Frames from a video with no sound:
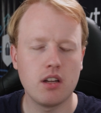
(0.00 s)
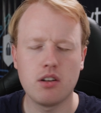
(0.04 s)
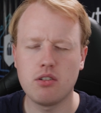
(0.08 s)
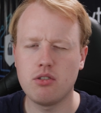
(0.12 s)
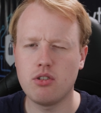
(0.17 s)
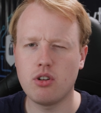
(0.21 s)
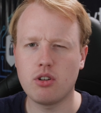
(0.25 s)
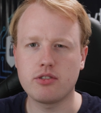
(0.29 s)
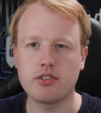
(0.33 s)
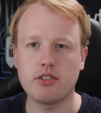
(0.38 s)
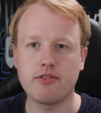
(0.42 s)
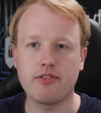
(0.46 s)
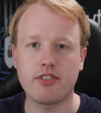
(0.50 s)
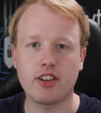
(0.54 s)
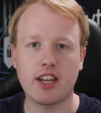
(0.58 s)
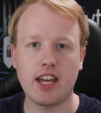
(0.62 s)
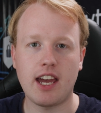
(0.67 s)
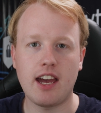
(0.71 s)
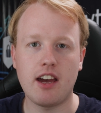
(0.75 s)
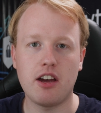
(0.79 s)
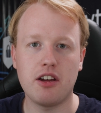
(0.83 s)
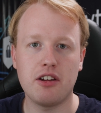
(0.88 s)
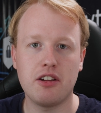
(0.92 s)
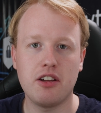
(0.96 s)
Not to
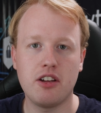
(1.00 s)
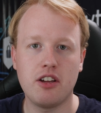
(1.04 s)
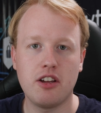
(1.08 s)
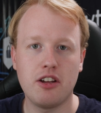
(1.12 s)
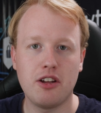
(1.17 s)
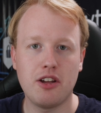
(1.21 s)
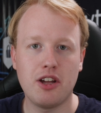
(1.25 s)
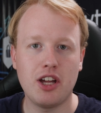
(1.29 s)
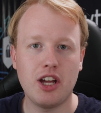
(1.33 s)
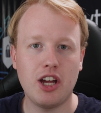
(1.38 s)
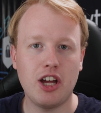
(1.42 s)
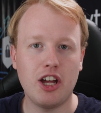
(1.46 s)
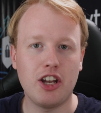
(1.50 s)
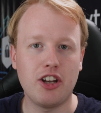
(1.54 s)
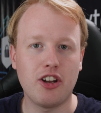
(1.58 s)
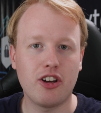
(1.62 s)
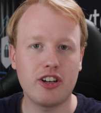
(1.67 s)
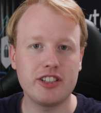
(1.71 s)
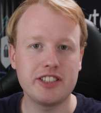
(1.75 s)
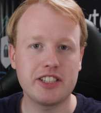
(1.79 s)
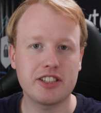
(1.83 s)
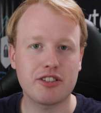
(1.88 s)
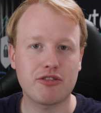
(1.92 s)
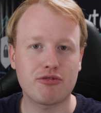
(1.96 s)
forget, a
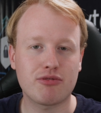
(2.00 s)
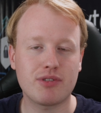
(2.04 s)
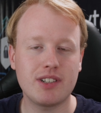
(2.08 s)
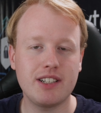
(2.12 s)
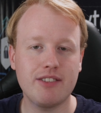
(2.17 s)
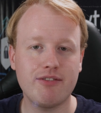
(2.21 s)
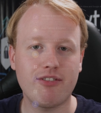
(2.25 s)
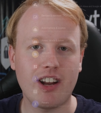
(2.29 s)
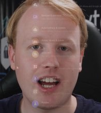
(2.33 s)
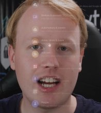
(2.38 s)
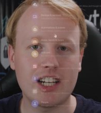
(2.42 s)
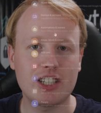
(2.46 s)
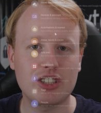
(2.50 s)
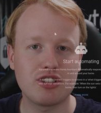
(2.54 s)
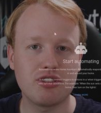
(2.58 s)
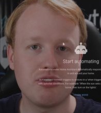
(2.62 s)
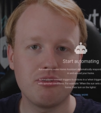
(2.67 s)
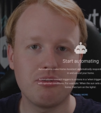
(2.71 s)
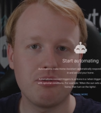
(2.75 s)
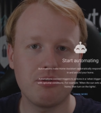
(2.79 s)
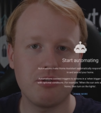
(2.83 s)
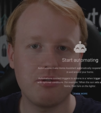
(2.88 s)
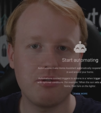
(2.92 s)
nice green flash